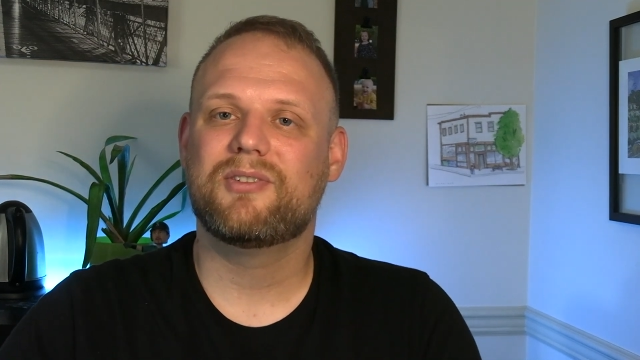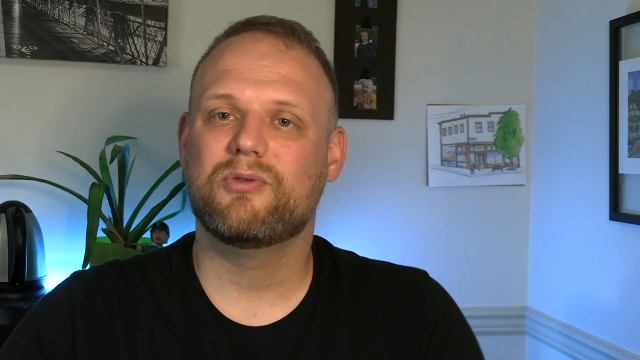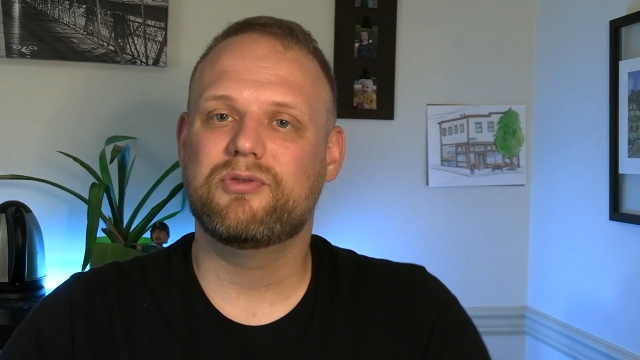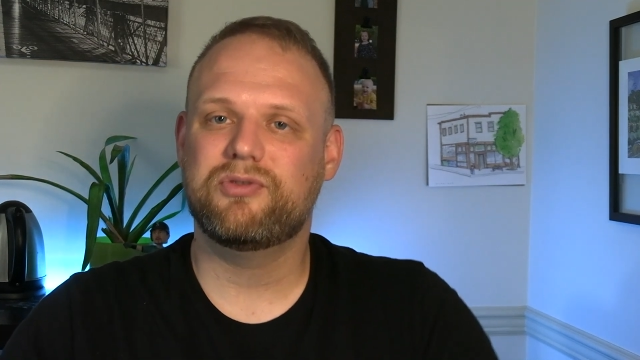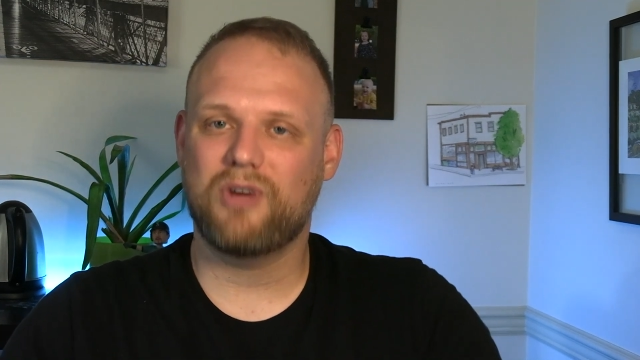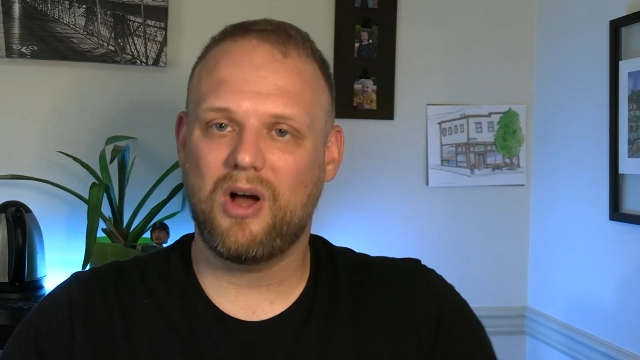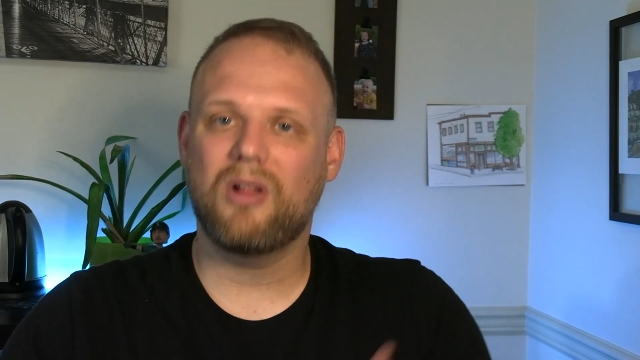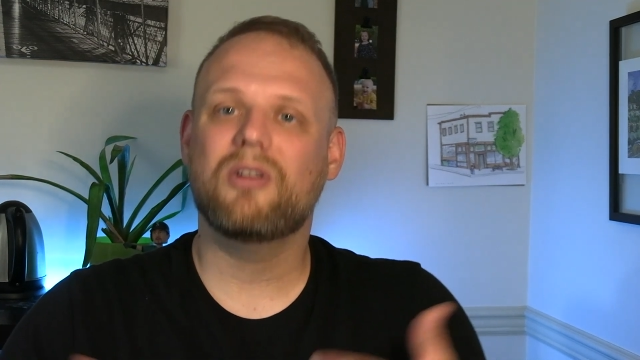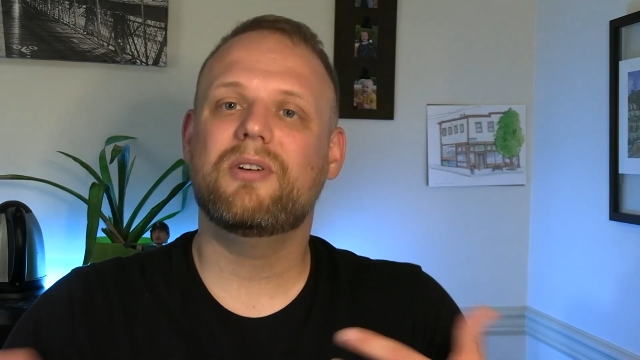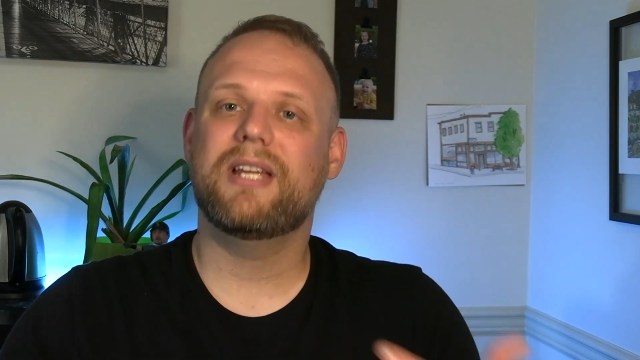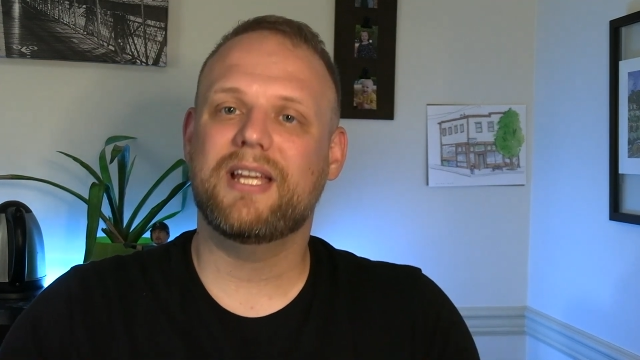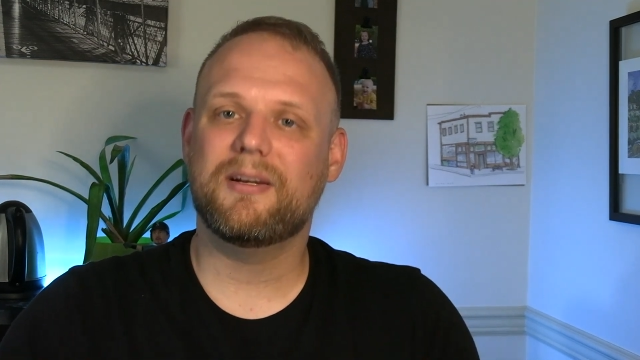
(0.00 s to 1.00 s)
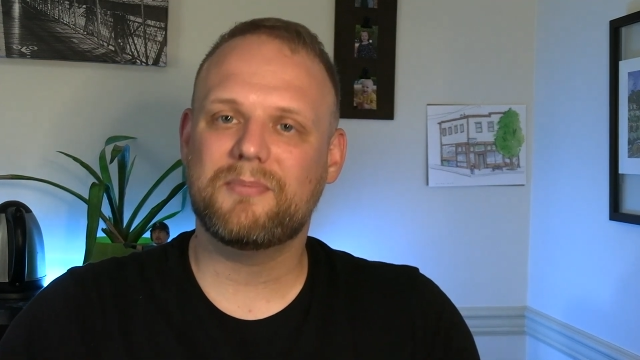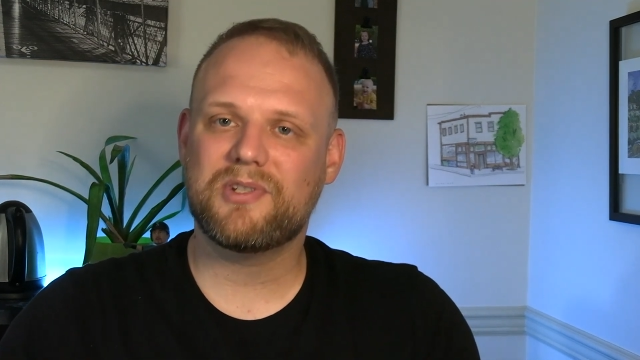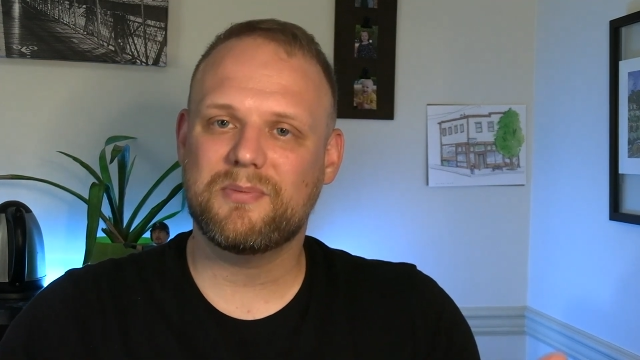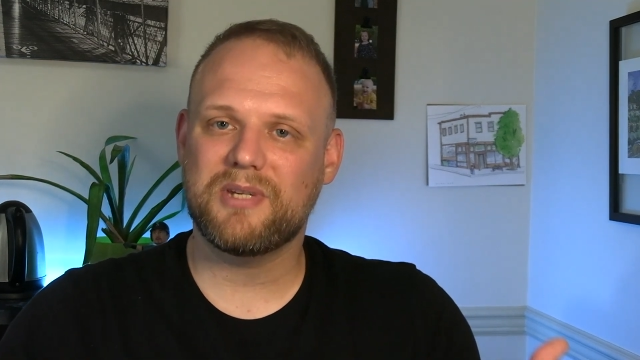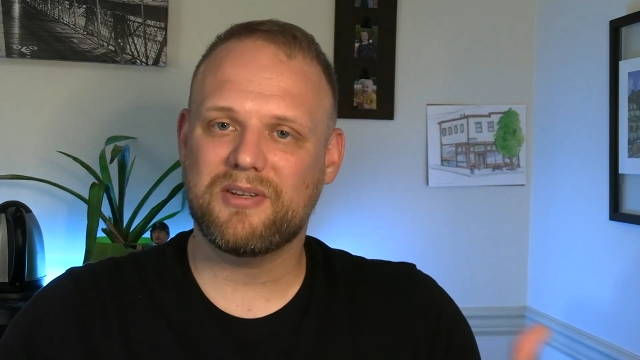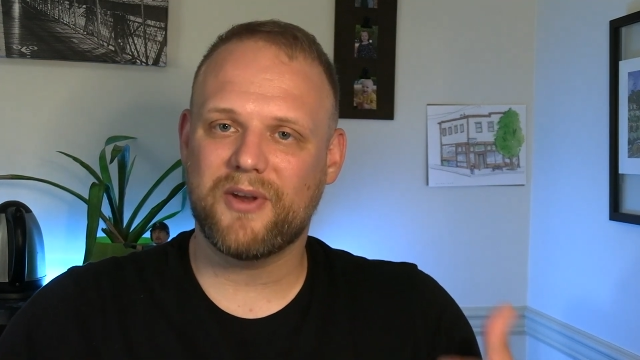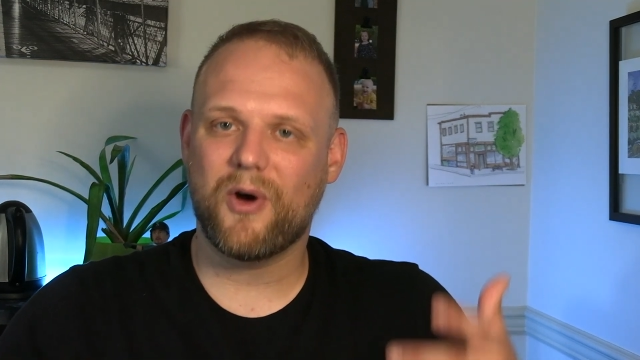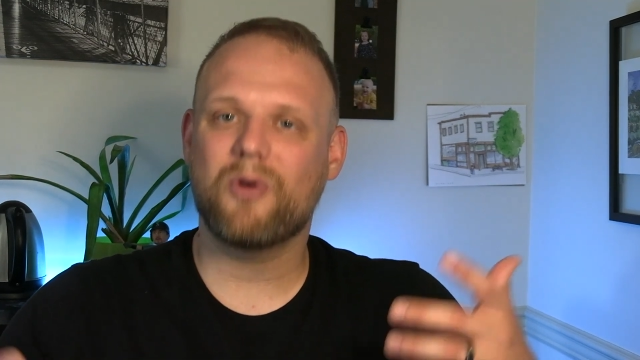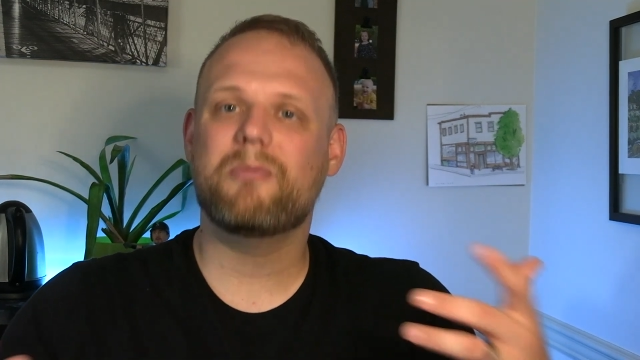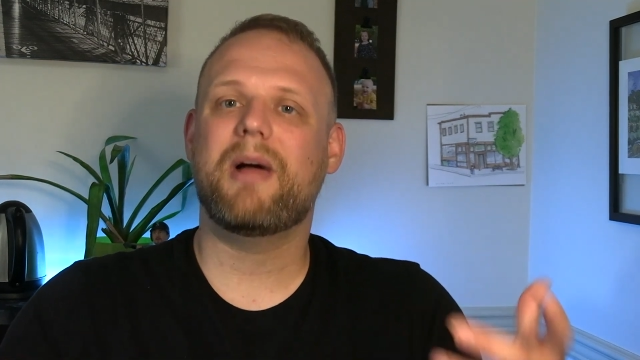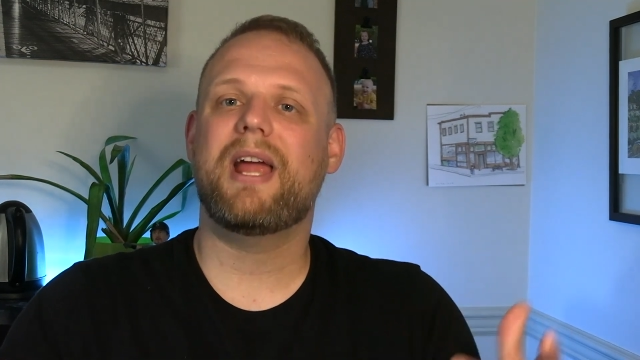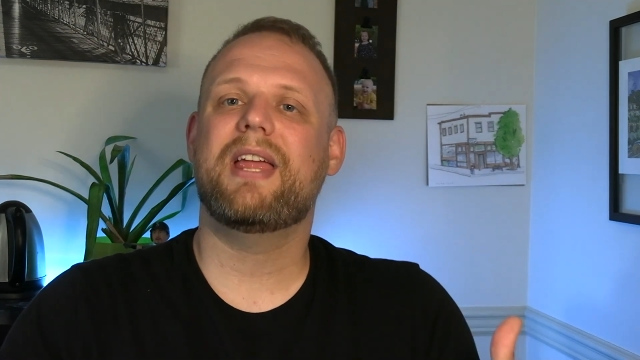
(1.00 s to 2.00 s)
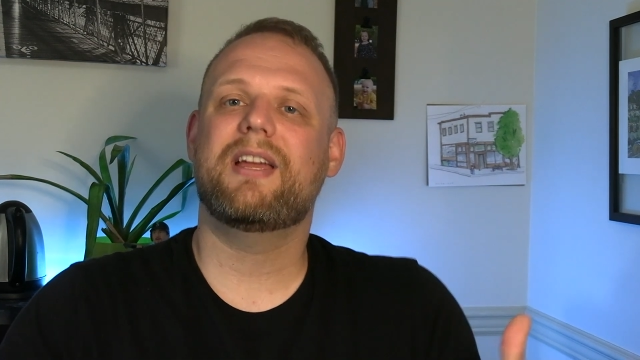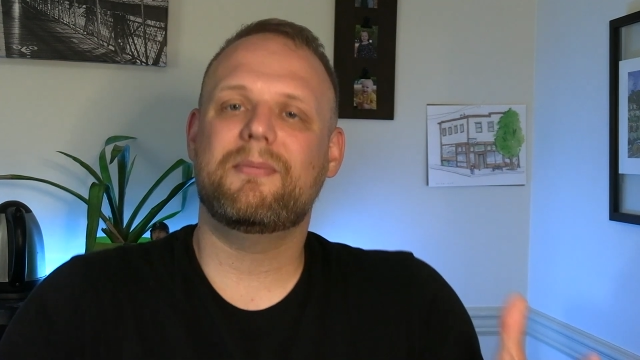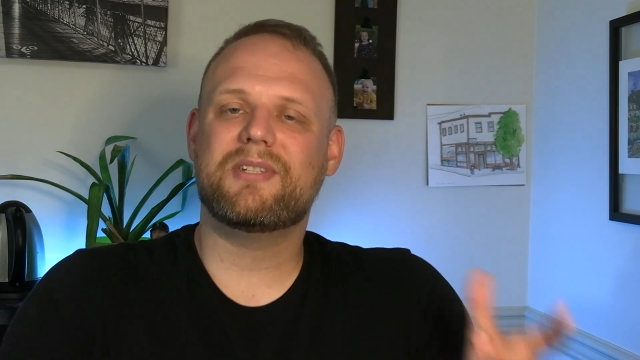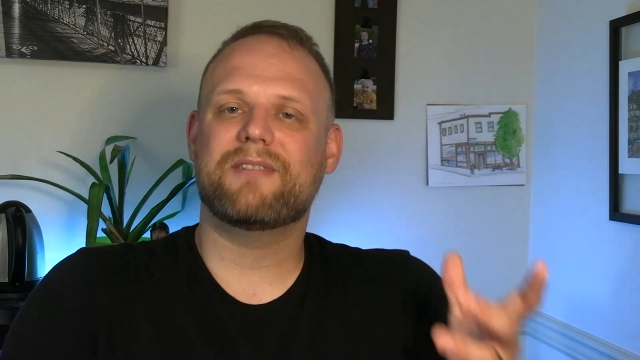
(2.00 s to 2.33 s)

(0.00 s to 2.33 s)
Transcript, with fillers: to follow him, to be known by him,